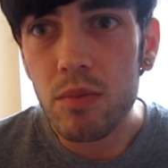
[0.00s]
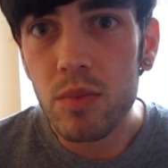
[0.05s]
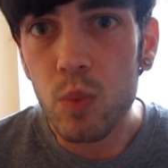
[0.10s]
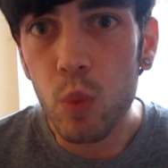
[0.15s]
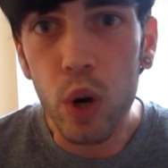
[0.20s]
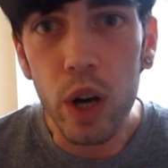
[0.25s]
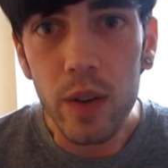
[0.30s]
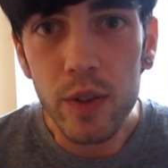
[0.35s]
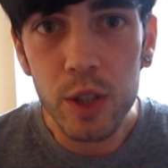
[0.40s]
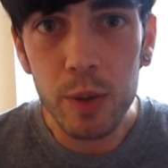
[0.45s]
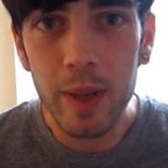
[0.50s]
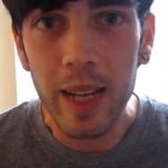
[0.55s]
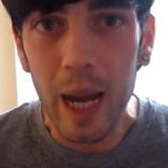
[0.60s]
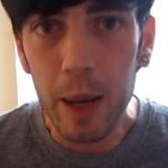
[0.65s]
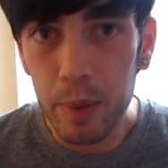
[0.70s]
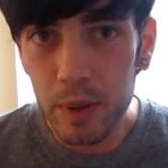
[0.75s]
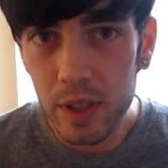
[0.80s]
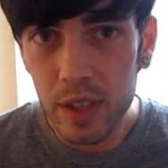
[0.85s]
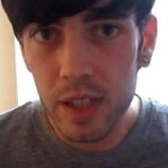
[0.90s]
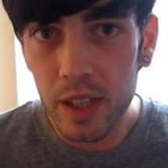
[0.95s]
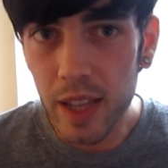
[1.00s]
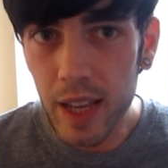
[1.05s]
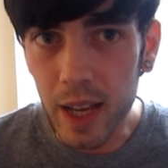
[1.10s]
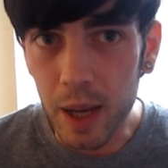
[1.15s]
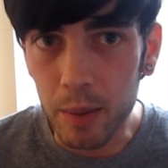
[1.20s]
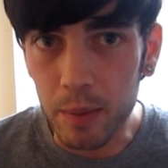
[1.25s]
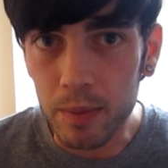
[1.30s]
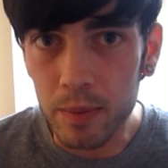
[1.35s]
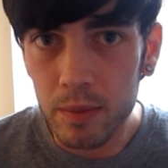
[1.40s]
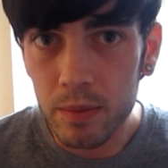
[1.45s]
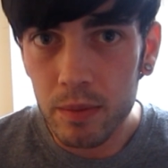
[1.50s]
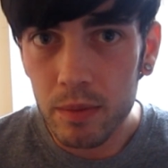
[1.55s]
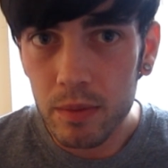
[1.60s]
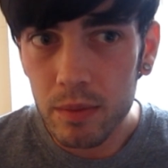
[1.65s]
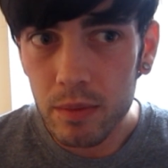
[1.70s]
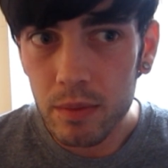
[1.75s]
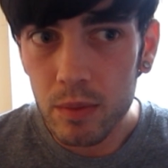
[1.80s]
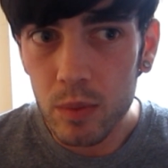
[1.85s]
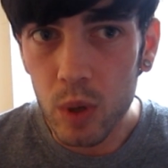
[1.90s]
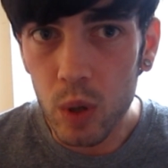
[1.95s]
What if something happens to them?
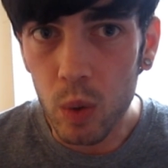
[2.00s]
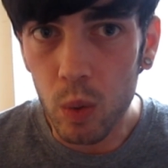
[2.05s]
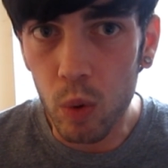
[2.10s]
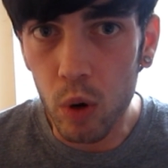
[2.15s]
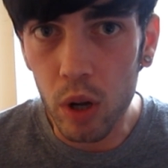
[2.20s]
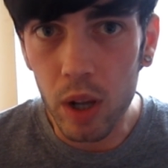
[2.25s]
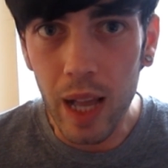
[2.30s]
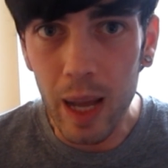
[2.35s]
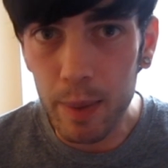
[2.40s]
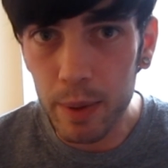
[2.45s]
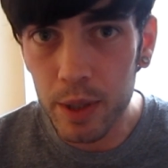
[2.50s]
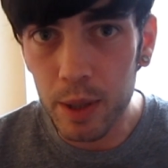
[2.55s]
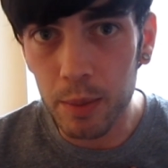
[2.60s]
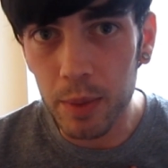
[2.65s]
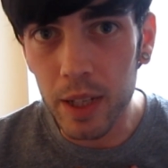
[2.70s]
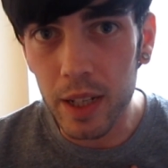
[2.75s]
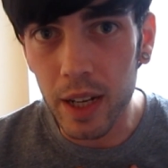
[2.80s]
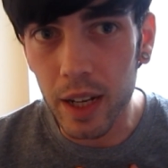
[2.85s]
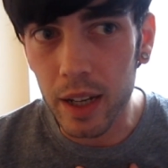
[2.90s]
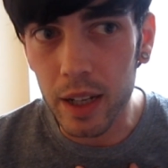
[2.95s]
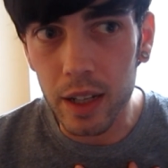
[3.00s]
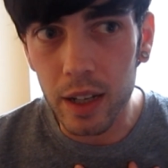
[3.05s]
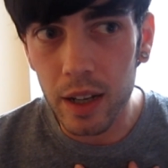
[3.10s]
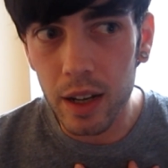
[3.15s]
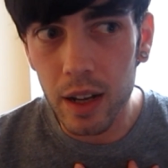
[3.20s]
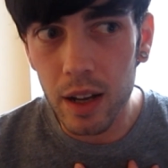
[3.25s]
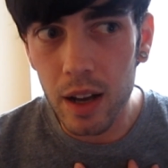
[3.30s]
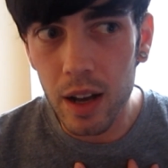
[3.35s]
What will happen to me? Like,